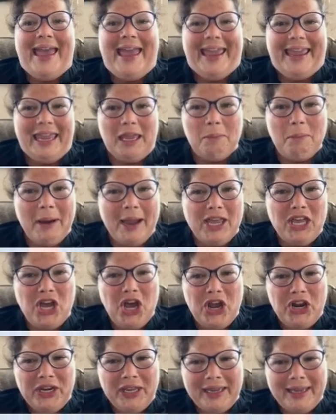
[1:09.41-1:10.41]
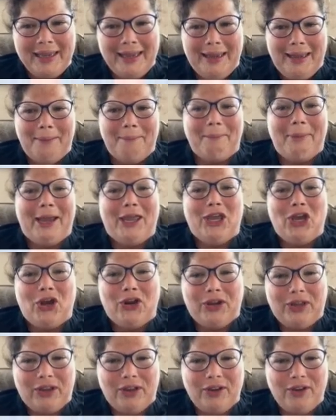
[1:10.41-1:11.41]
Abiotic and
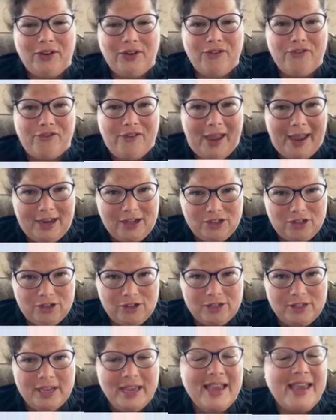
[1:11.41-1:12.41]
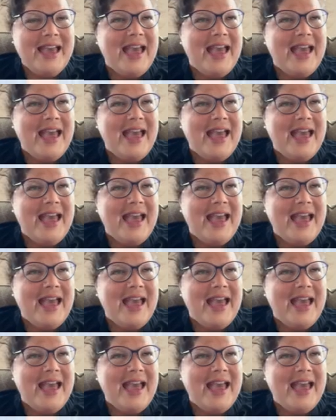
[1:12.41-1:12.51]
biotic factors.